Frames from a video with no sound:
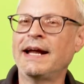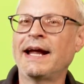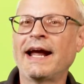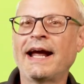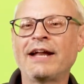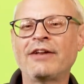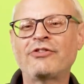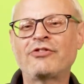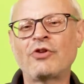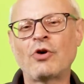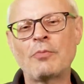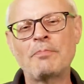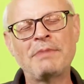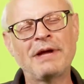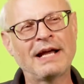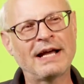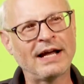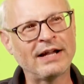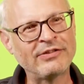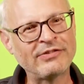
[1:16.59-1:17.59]
And so,
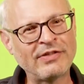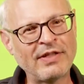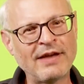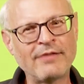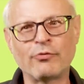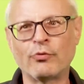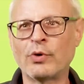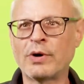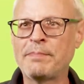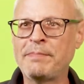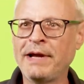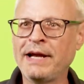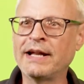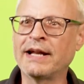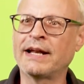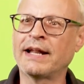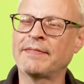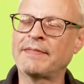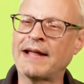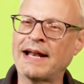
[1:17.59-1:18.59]
because they've
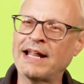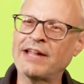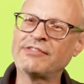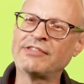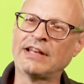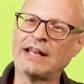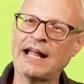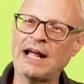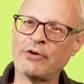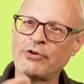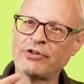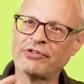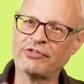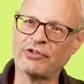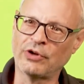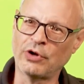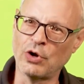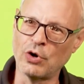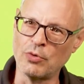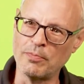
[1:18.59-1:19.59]
repeated it, that has allowed us
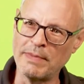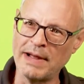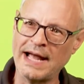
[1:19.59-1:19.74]
to go